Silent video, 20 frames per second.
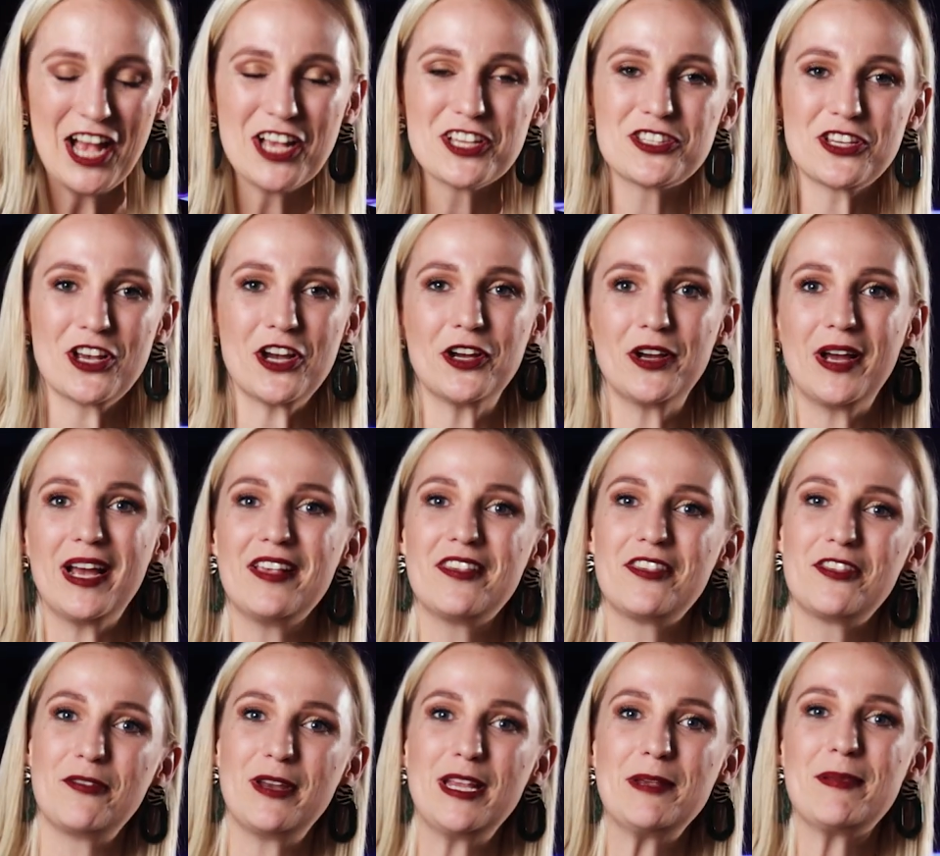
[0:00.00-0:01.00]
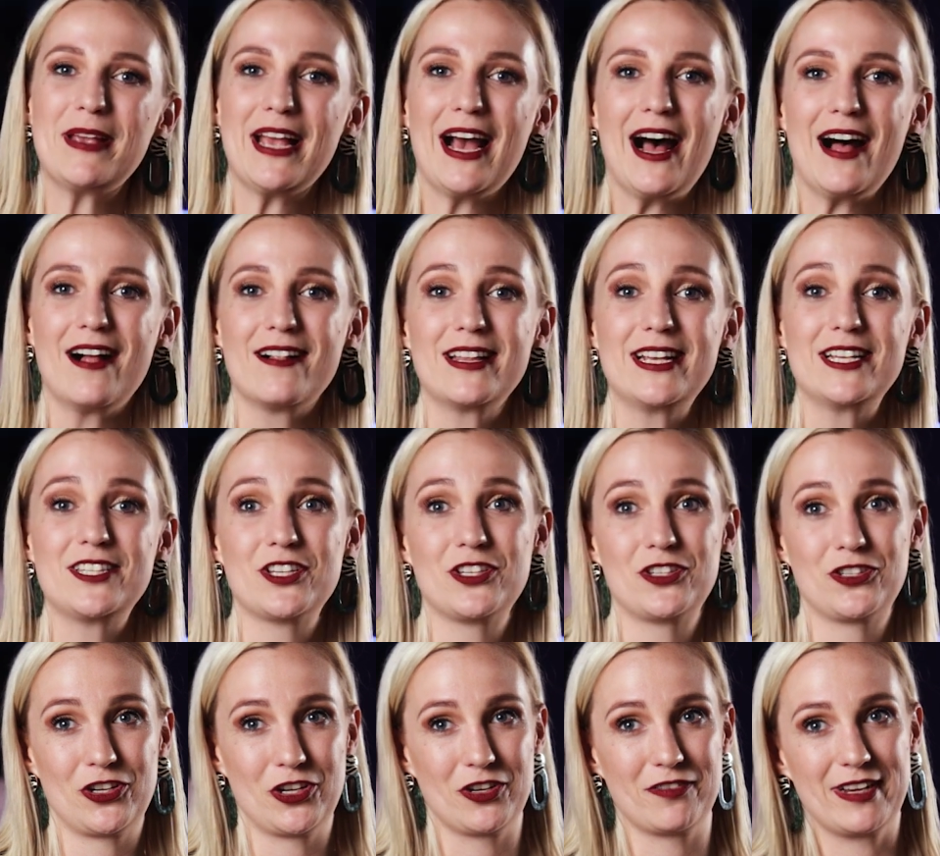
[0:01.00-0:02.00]
so a 3PL is a
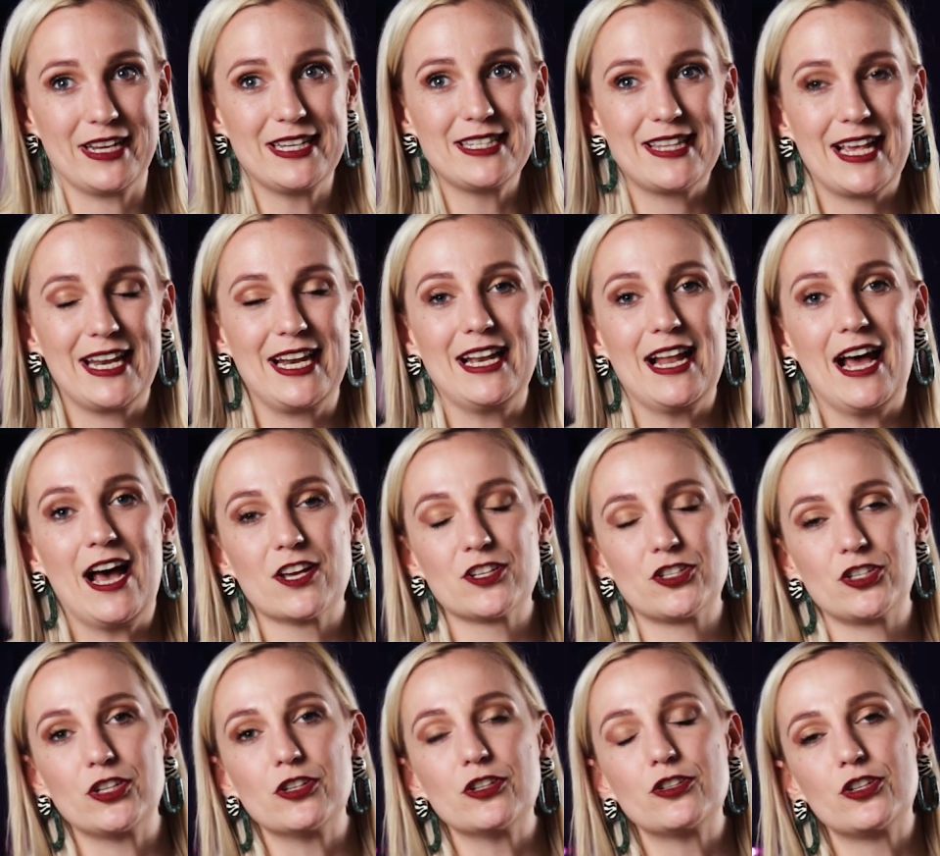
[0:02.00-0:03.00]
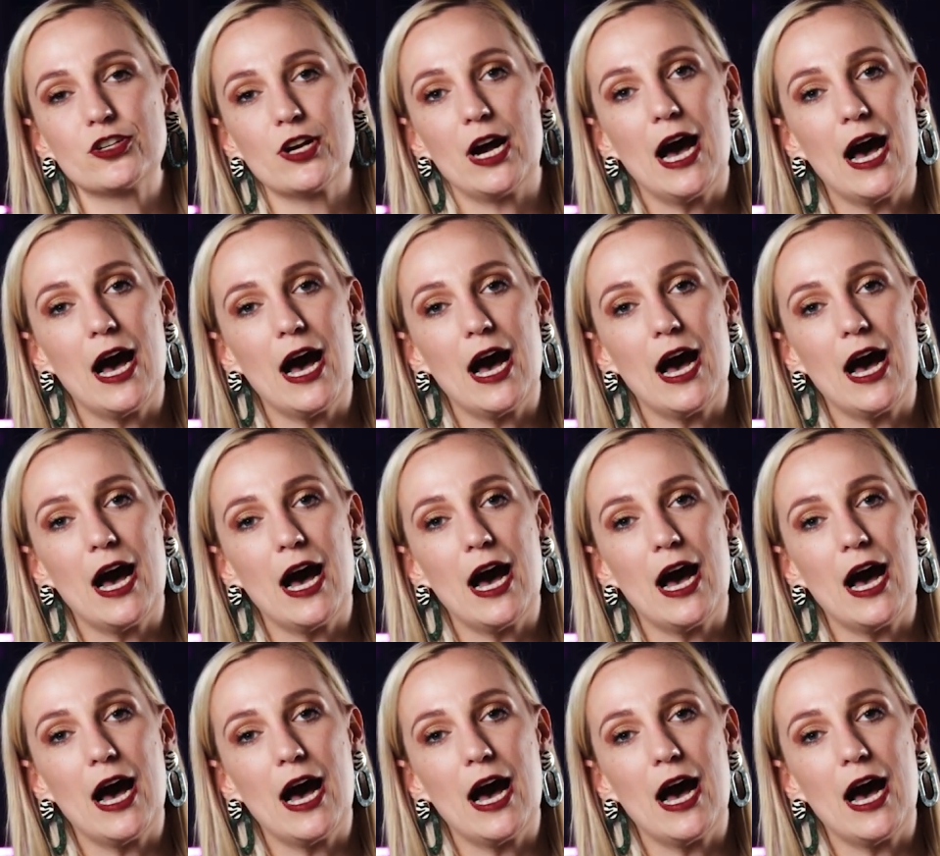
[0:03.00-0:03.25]
service that allows you to